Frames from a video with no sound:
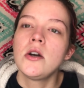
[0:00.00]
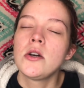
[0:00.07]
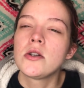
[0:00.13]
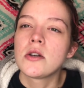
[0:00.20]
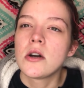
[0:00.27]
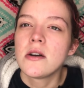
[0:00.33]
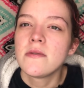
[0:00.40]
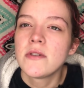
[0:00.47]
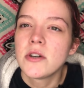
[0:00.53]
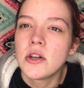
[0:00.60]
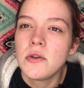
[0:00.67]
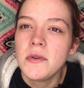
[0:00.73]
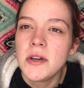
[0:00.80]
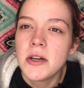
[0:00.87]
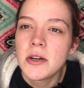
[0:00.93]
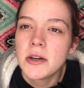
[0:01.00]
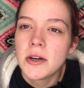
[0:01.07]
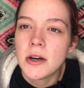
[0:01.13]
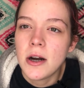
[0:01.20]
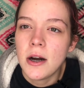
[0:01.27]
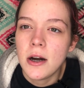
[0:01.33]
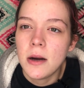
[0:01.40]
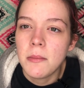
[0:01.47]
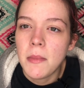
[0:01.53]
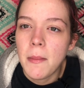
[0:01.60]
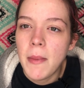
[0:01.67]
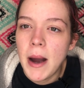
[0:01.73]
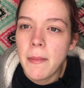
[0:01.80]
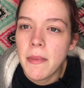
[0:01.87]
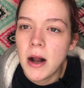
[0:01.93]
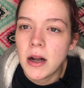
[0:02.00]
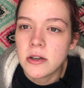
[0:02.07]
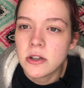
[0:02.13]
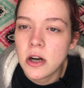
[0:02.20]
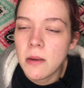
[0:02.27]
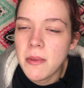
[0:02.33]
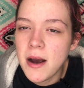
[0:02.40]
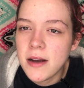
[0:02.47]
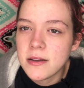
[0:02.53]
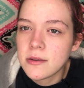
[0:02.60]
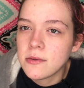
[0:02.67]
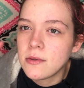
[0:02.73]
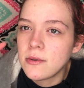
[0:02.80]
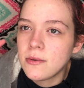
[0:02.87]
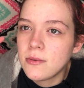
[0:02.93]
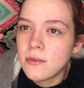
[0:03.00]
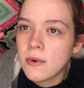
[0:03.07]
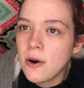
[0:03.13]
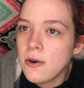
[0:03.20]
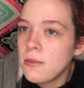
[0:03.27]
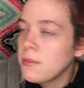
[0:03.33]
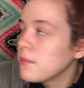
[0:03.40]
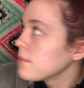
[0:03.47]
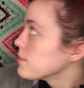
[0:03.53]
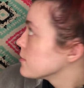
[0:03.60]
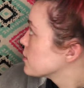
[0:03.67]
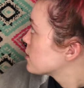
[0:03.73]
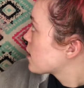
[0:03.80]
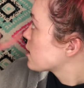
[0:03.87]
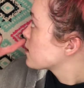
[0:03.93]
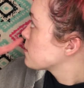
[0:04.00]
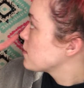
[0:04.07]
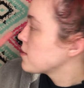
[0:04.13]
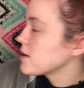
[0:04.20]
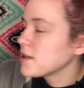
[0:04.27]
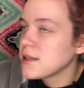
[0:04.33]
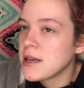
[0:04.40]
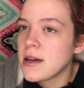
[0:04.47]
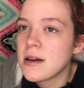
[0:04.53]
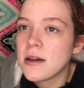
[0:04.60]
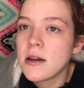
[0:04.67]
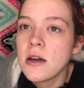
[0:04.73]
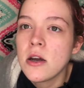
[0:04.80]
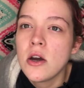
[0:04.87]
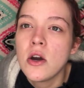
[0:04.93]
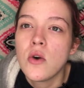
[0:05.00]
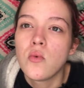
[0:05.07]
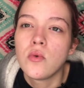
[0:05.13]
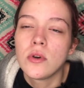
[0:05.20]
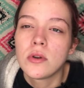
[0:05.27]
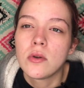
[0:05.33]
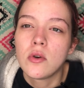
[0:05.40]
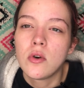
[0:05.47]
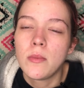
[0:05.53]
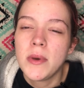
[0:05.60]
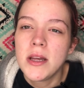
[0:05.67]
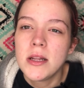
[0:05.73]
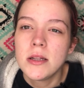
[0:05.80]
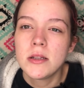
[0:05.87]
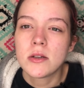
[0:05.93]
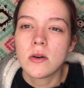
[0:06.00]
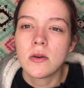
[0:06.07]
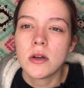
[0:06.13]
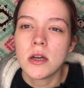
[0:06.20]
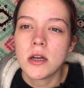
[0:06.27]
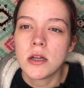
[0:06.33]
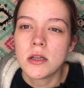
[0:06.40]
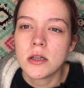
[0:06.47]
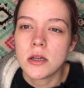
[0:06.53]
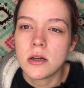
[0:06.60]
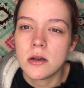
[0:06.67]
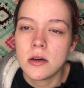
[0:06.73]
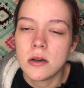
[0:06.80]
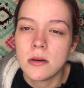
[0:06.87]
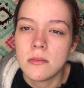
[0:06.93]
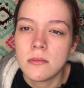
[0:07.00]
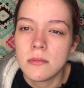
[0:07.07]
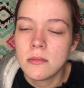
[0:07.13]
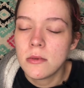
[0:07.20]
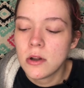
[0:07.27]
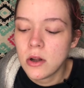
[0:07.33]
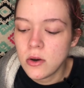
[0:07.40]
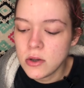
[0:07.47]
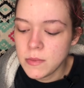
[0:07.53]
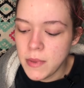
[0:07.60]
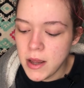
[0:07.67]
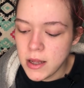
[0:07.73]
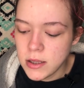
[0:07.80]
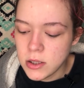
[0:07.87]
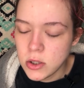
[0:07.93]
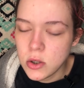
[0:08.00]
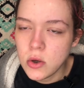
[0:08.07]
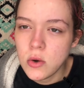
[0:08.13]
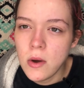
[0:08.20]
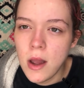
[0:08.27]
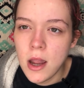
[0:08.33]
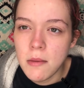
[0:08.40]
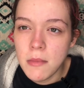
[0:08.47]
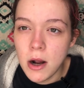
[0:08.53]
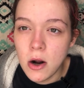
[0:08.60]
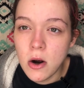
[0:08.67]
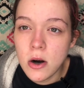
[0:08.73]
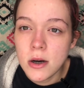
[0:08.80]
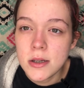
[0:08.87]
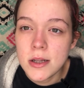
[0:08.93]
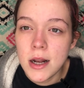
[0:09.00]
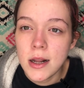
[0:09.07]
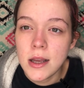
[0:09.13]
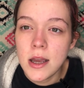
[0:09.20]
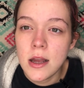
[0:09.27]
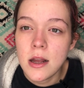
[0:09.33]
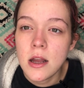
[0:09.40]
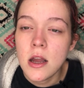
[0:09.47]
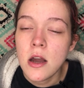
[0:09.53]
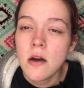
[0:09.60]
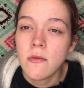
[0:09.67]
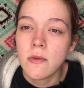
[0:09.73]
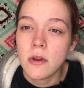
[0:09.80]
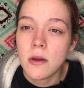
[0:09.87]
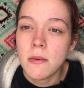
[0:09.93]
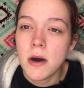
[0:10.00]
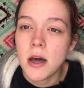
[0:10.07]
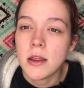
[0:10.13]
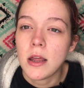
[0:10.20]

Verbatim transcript: So if you're new here, my backdrop has a little rope. You're not going to be able to see it, with little pins on it, clothespins to hang my cards that I get for the month.